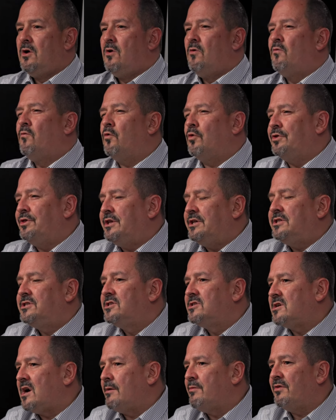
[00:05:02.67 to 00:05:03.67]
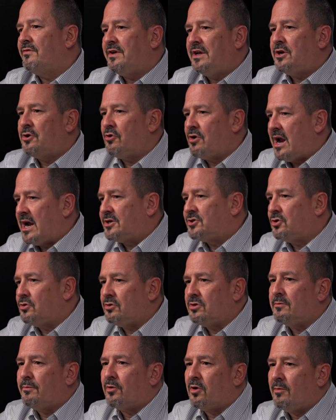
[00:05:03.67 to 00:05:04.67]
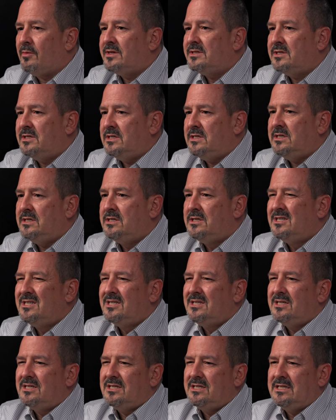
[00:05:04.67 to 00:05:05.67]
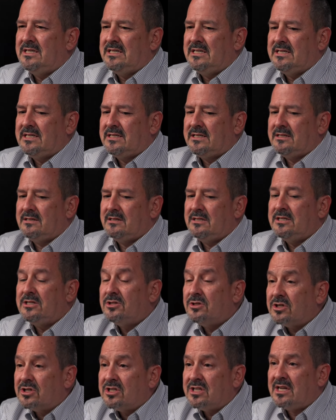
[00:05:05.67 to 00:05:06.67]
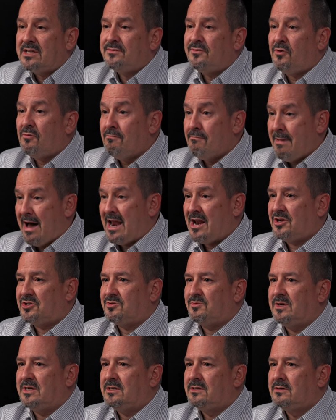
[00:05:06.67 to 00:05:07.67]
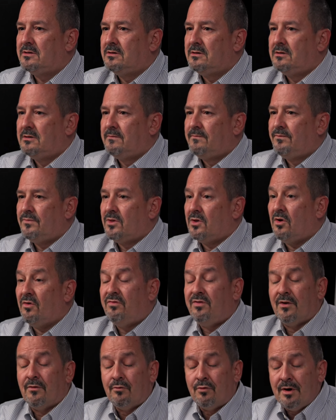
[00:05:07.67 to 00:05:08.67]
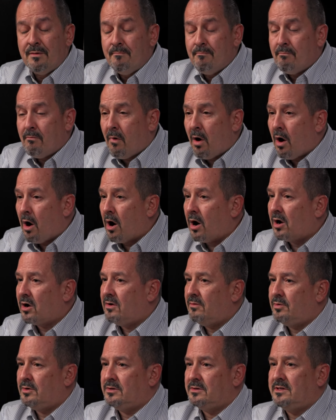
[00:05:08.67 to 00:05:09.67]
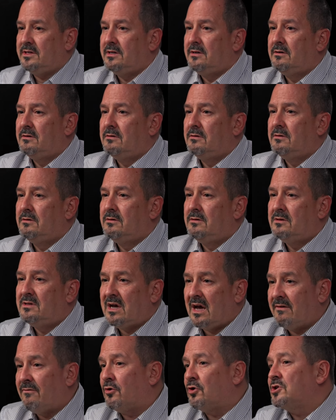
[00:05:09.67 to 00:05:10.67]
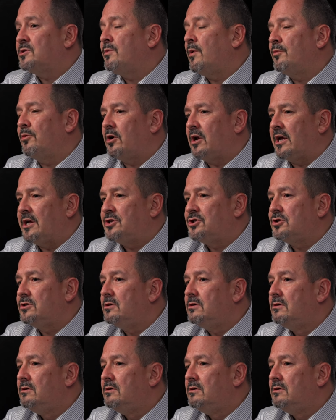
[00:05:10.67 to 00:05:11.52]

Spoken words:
for this type of international diplomacy is its successful management of a remarkably diverse population.